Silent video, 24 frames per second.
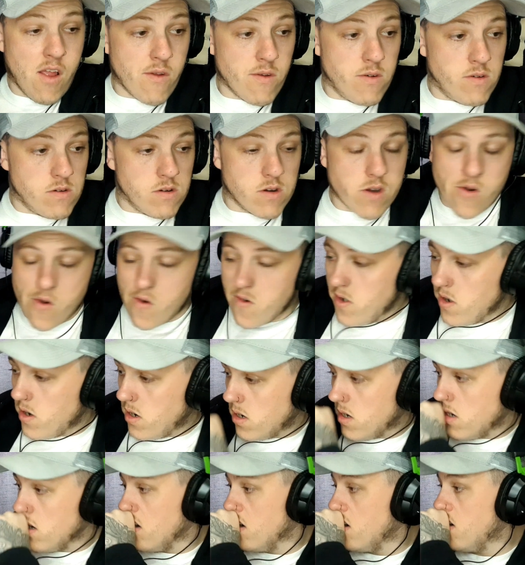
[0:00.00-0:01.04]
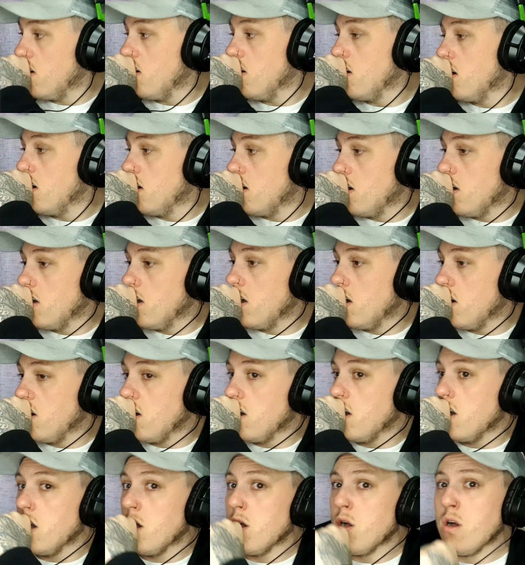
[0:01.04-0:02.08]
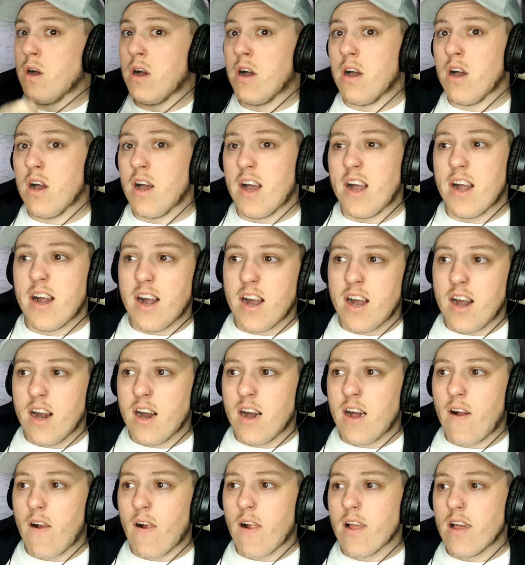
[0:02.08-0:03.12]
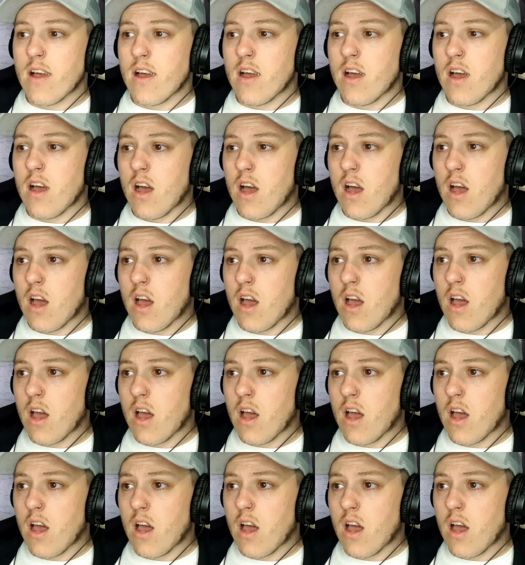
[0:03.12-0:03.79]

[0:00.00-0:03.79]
did you... What? Where are you...